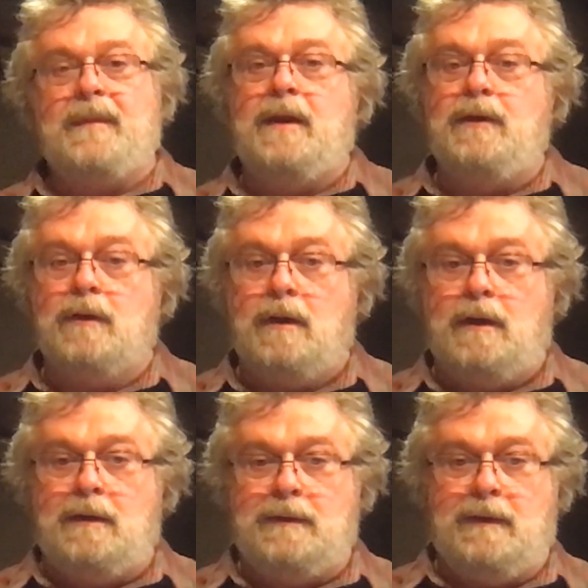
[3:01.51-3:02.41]
You're
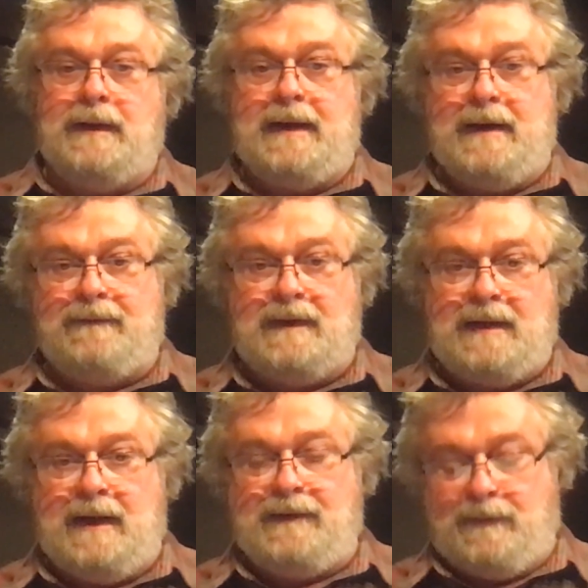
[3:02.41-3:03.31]
all going to have to
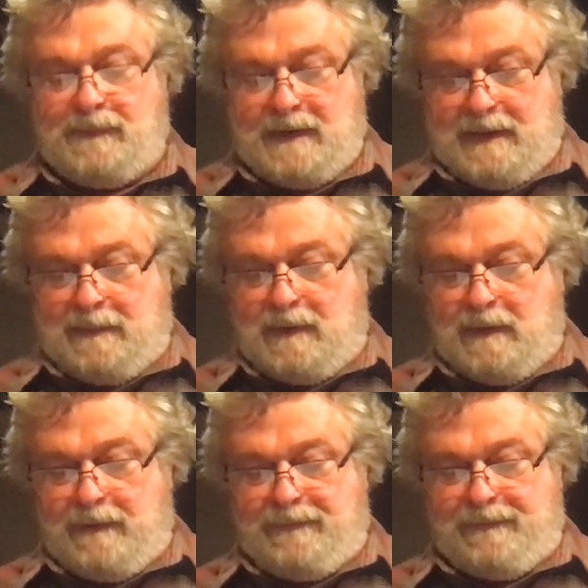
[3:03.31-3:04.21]
take some time
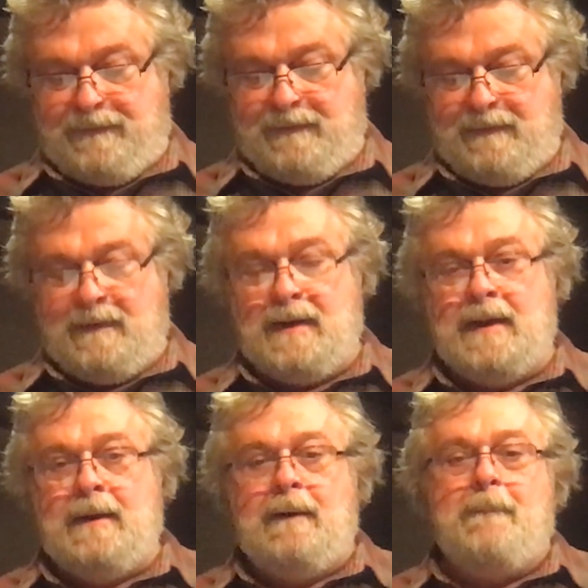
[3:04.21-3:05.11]
off.
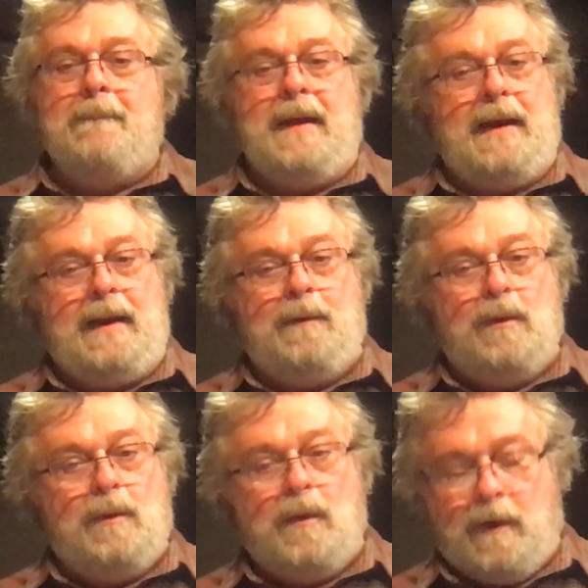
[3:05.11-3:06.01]
Many
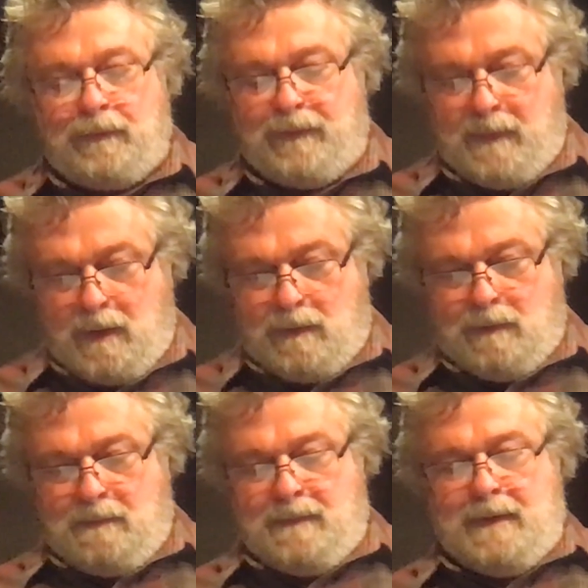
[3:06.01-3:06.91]
will work from
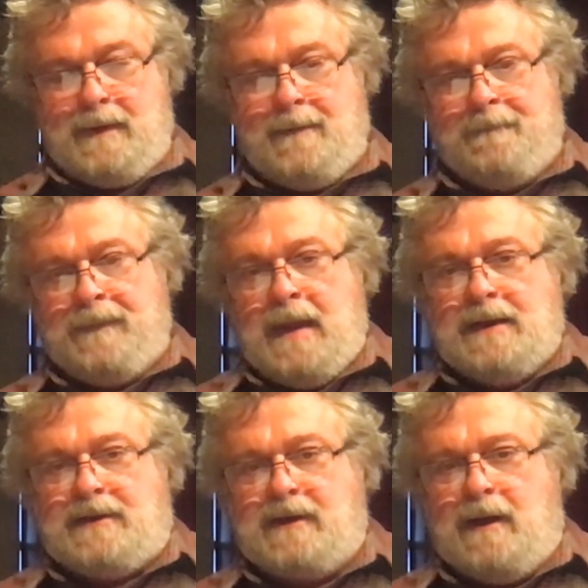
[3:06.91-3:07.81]
home.
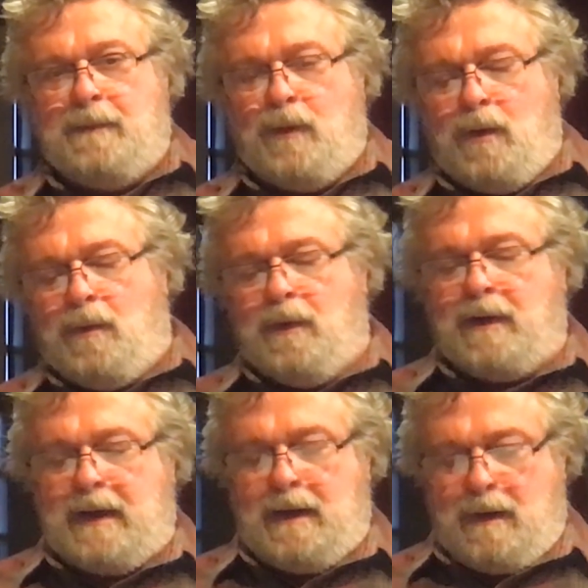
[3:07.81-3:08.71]
Some won't
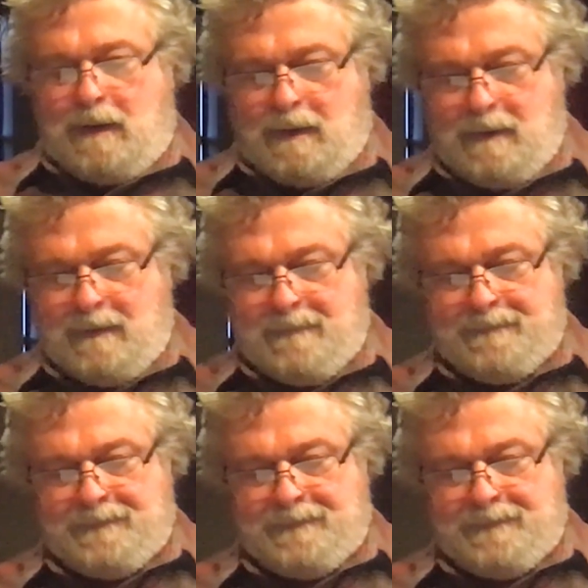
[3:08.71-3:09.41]
work at all.